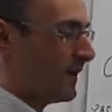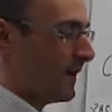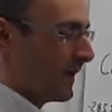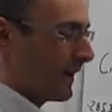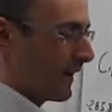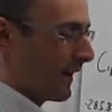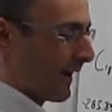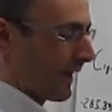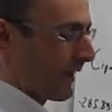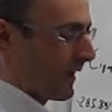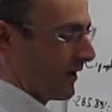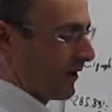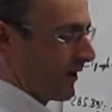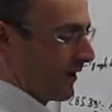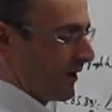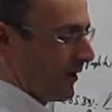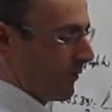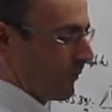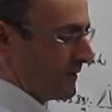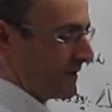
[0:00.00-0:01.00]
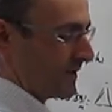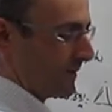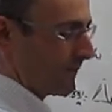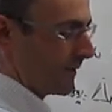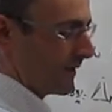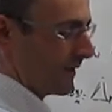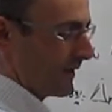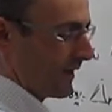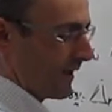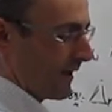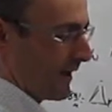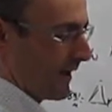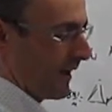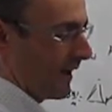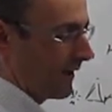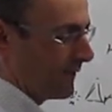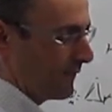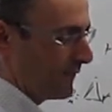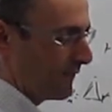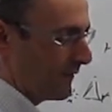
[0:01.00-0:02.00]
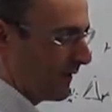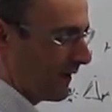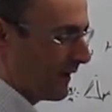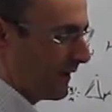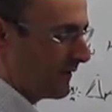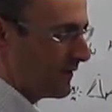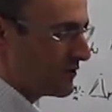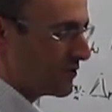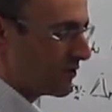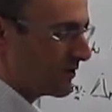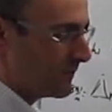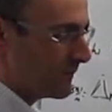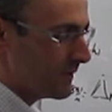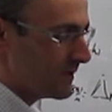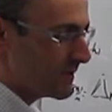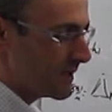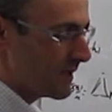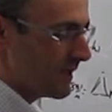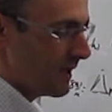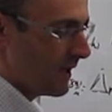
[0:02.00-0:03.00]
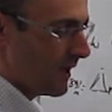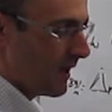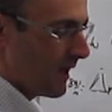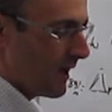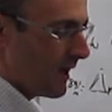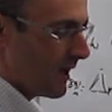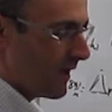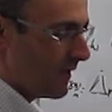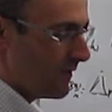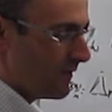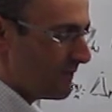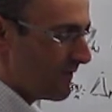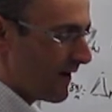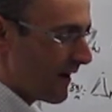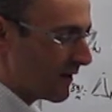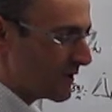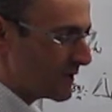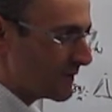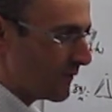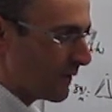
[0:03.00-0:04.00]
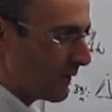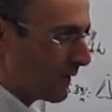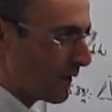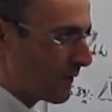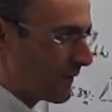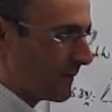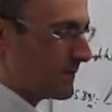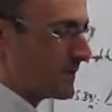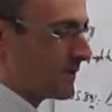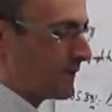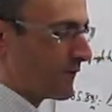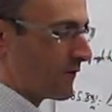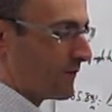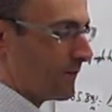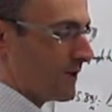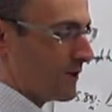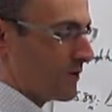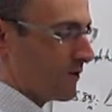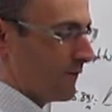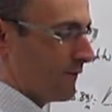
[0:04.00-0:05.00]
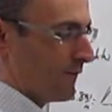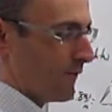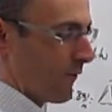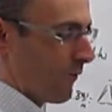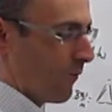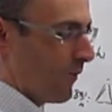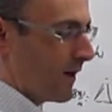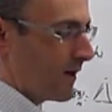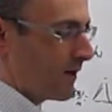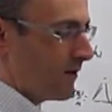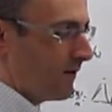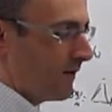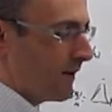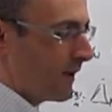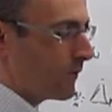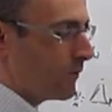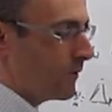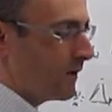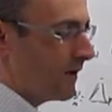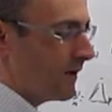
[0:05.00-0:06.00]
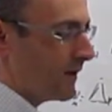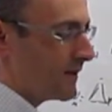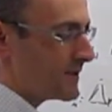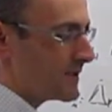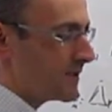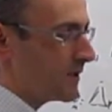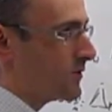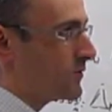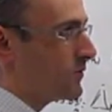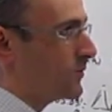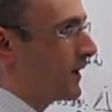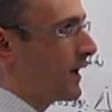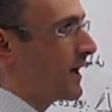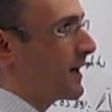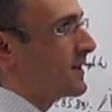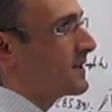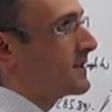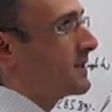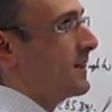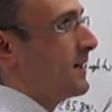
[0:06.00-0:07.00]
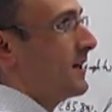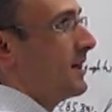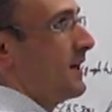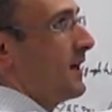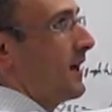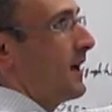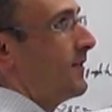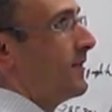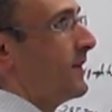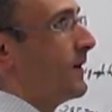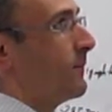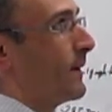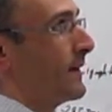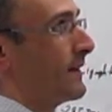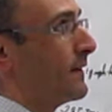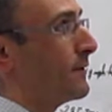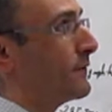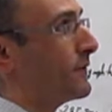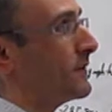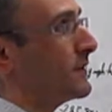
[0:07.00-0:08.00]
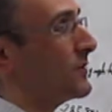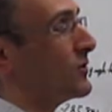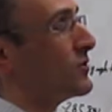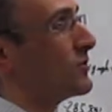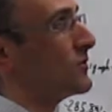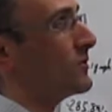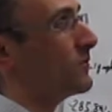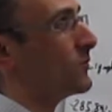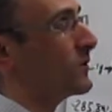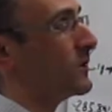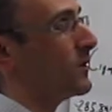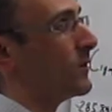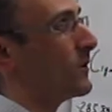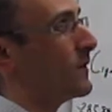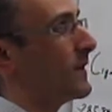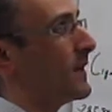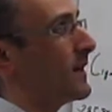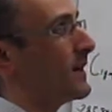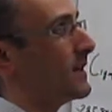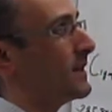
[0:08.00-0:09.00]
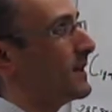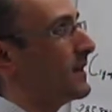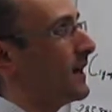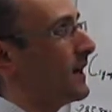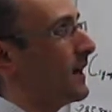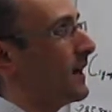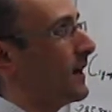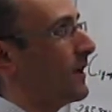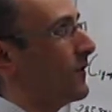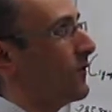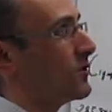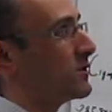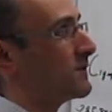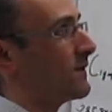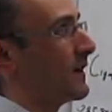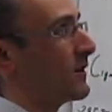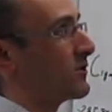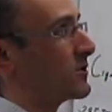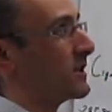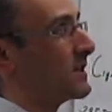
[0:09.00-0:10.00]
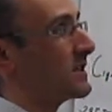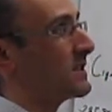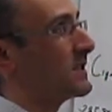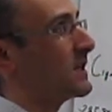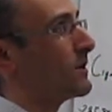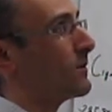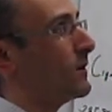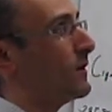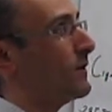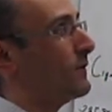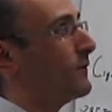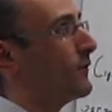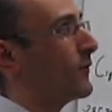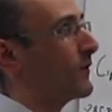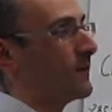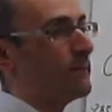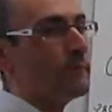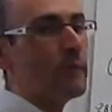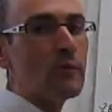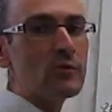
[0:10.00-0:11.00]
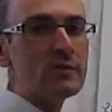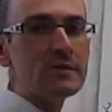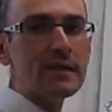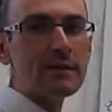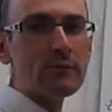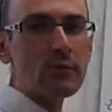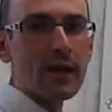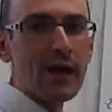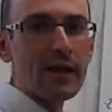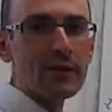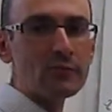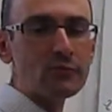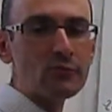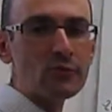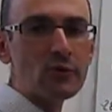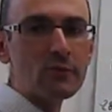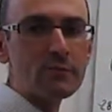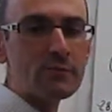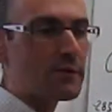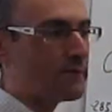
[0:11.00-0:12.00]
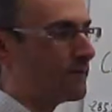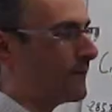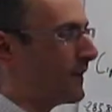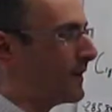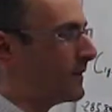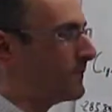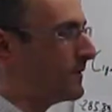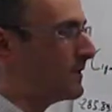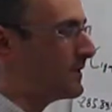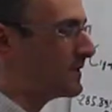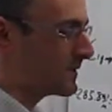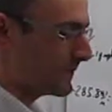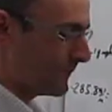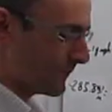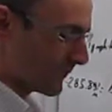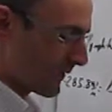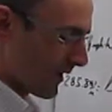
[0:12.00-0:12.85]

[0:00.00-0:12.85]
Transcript: Okay, here, here we simply uh, have uh, determined uh, the values for the enthalpies of formation for water, liquid, and CO2 gas. And then by definition, we know that uh, those values are zero for the most stable allotropes of elements.